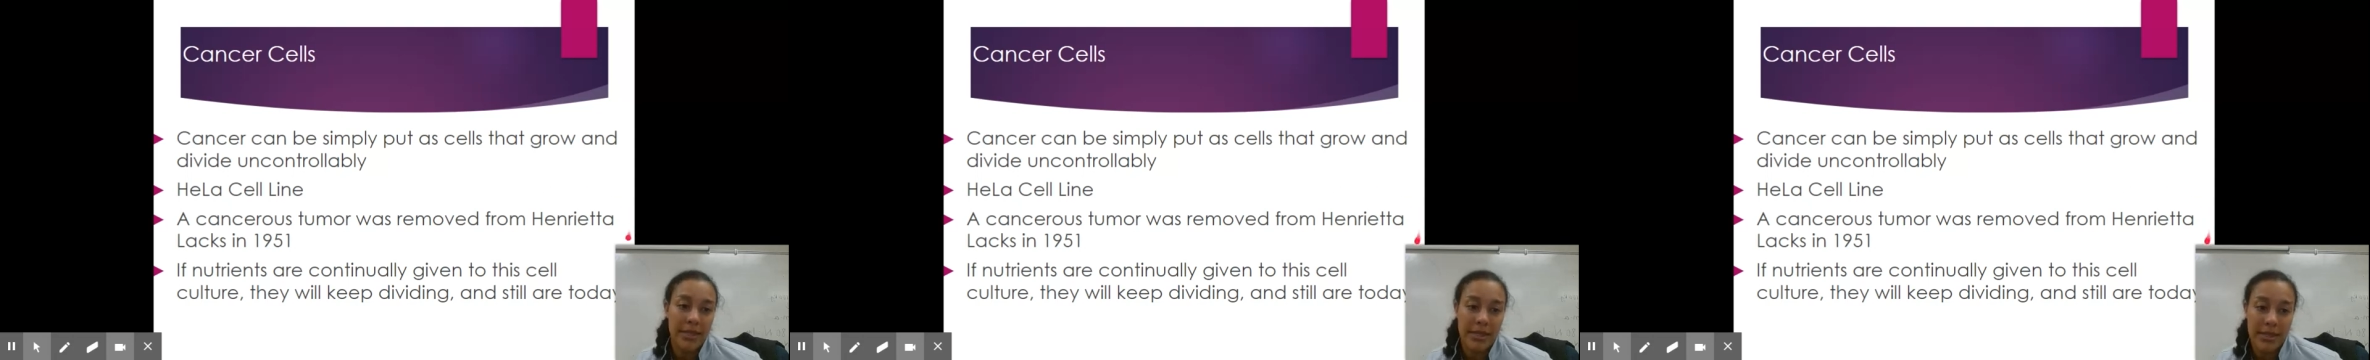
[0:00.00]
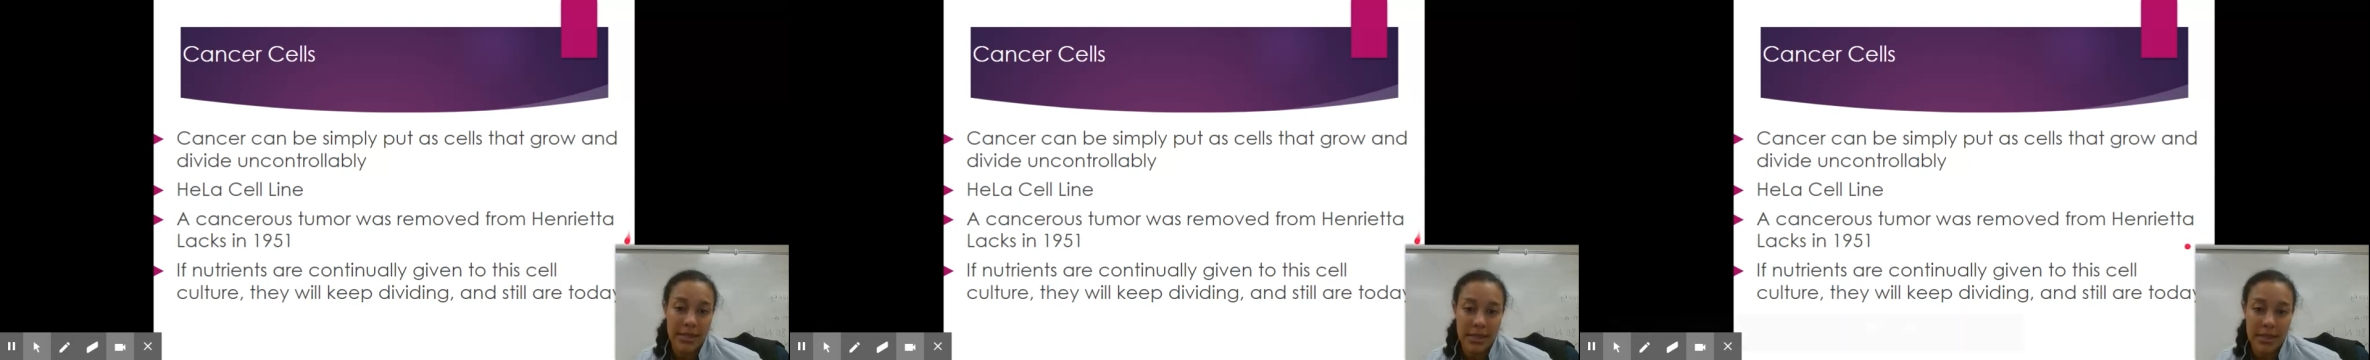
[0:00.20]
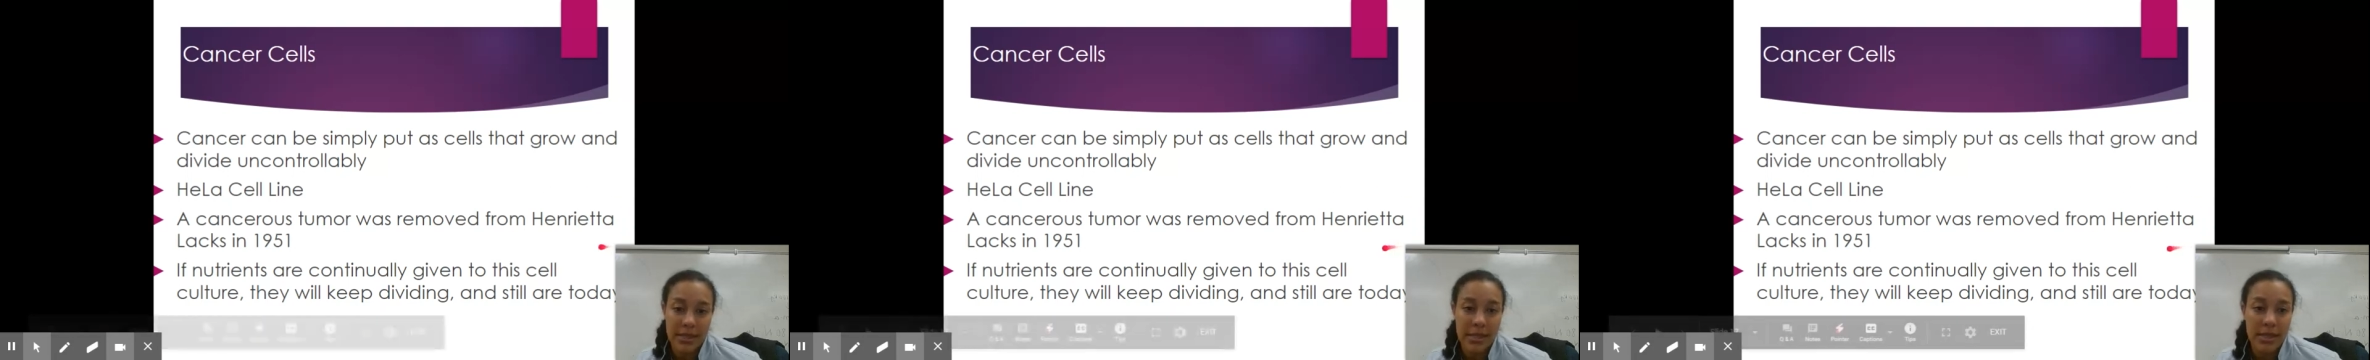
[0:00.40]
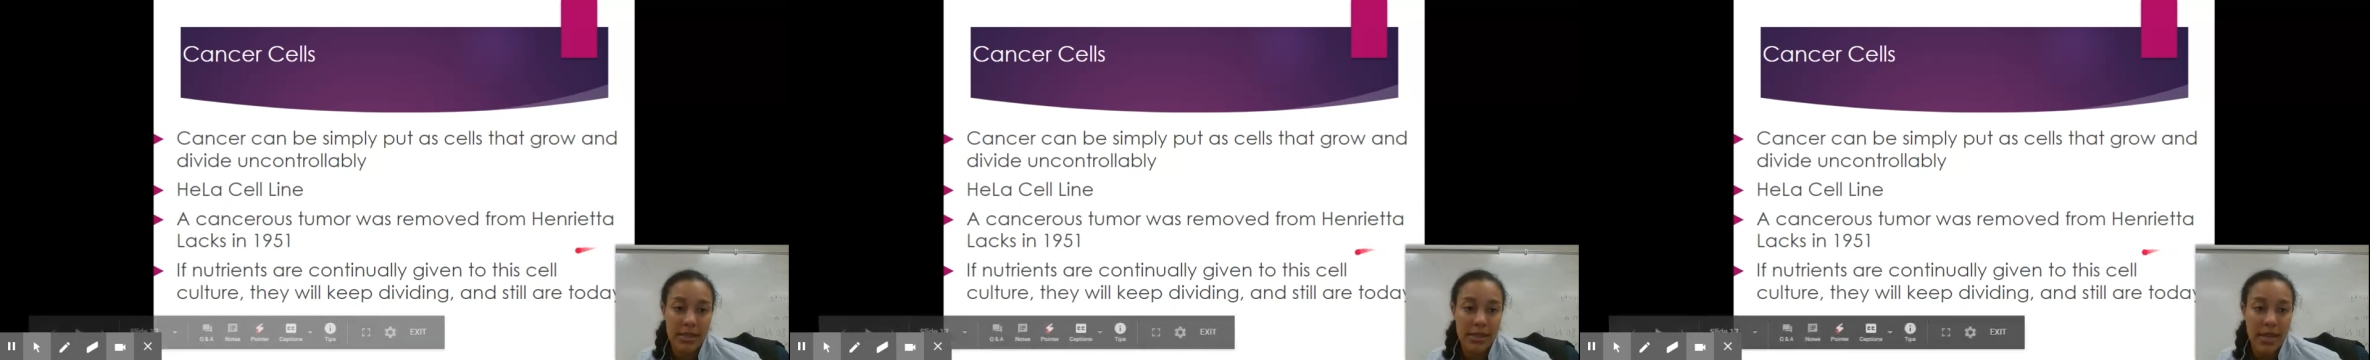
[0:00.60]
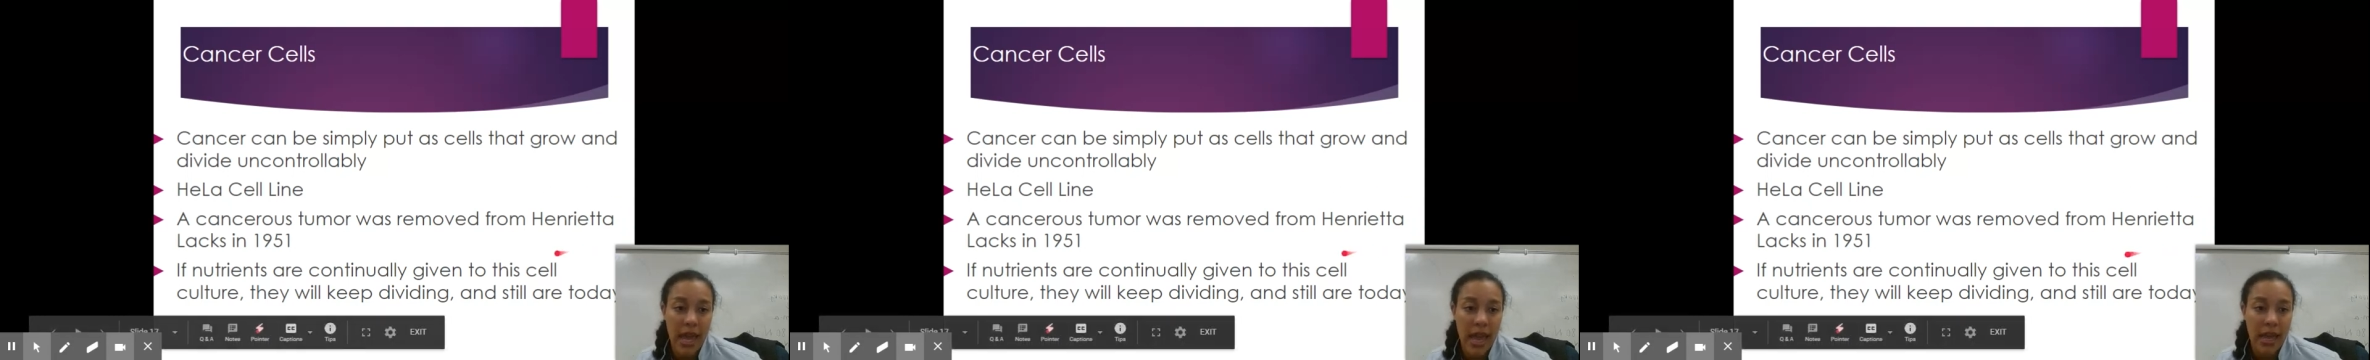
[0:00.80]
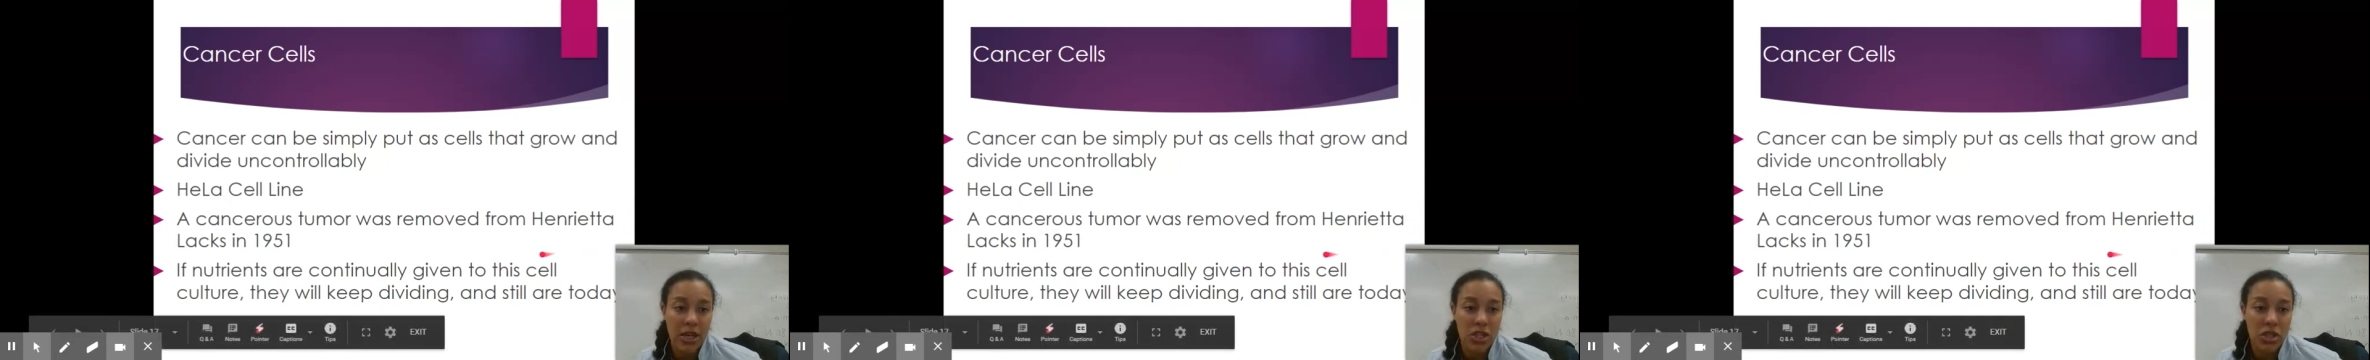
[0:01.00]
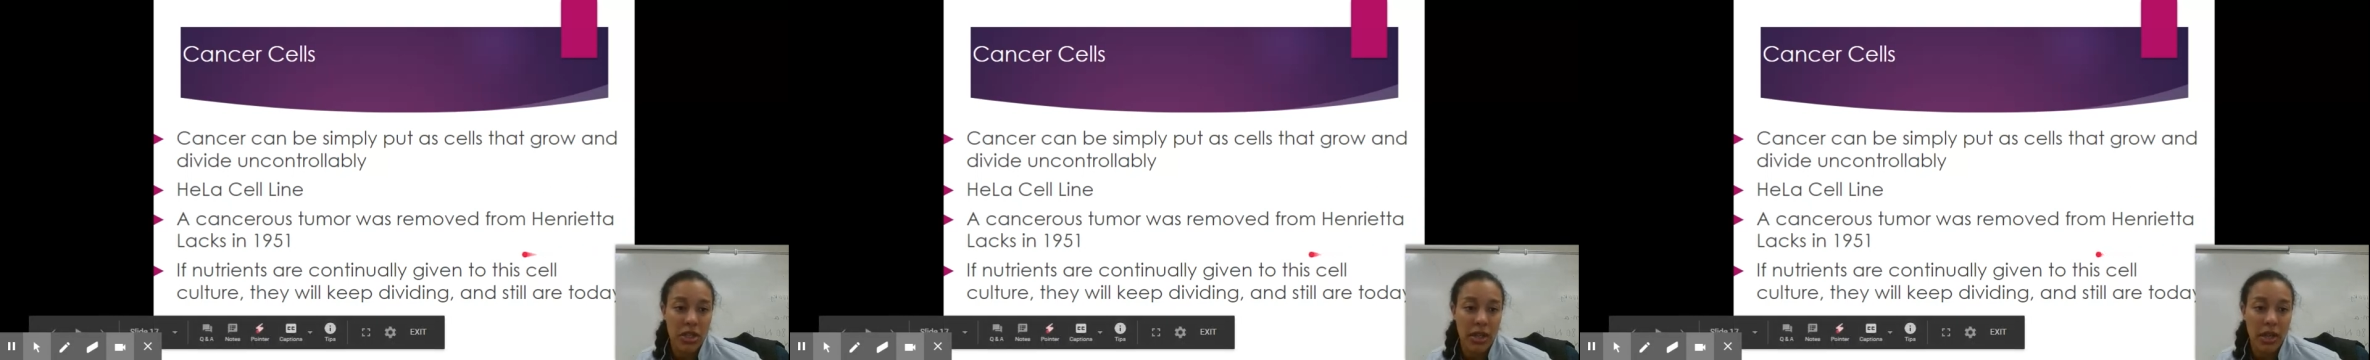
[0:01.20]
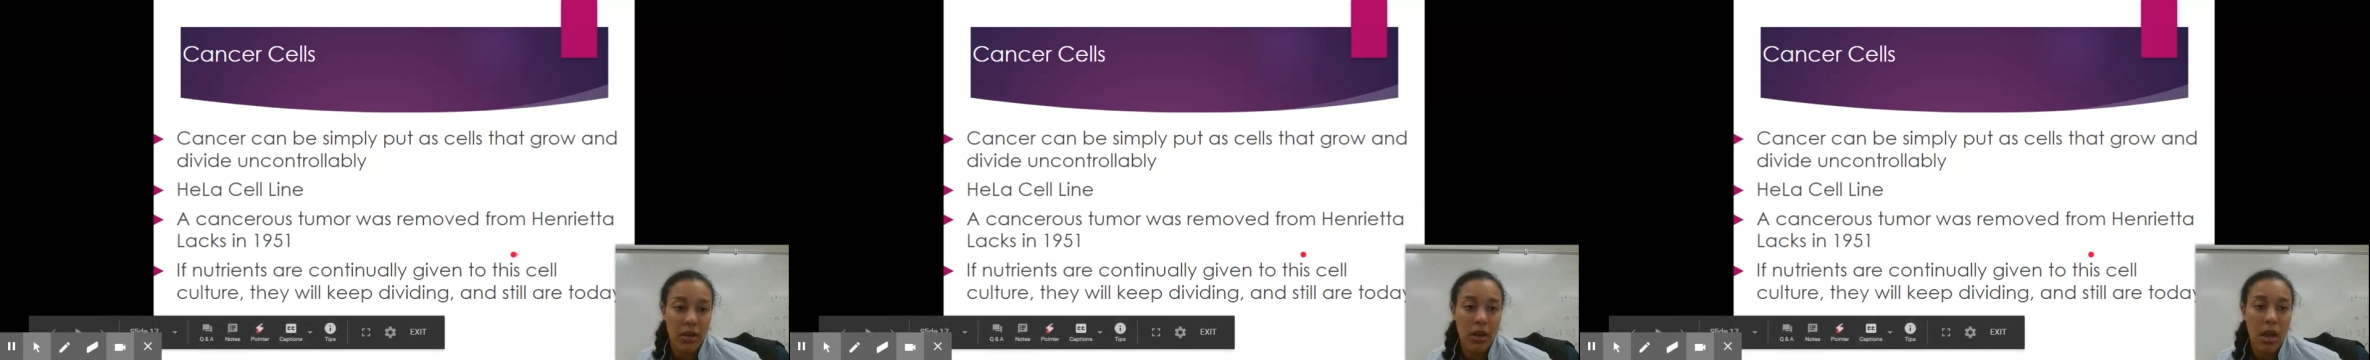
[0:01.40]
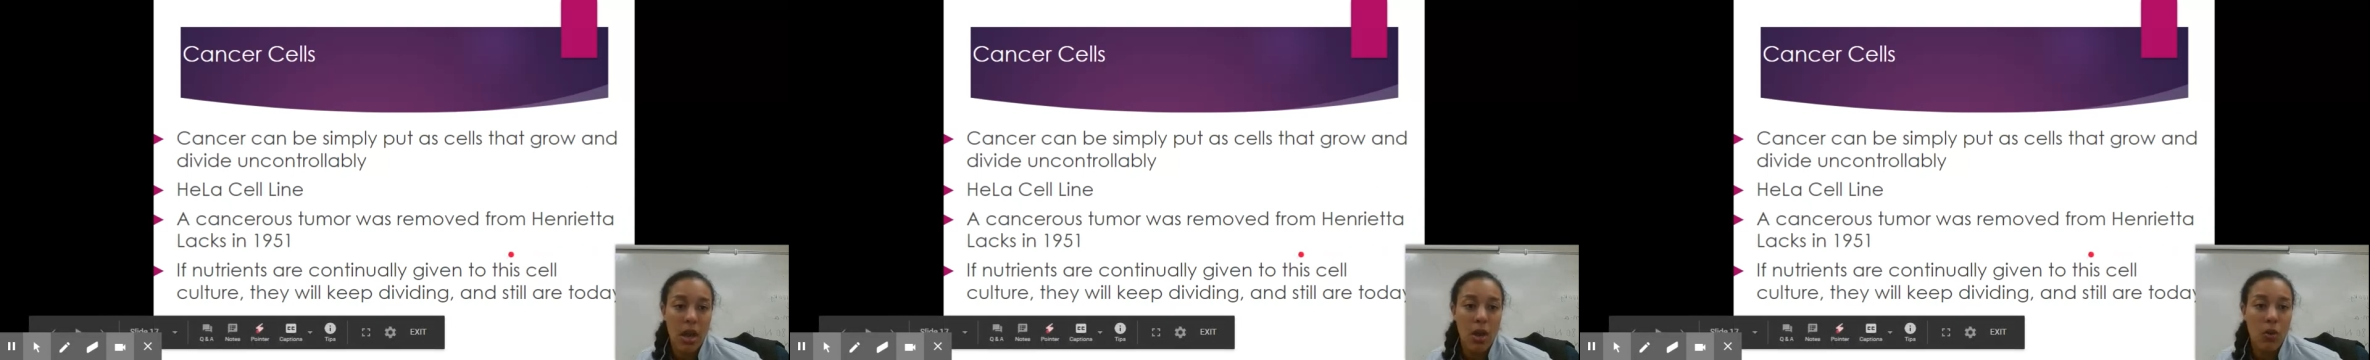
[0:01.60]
diseases actually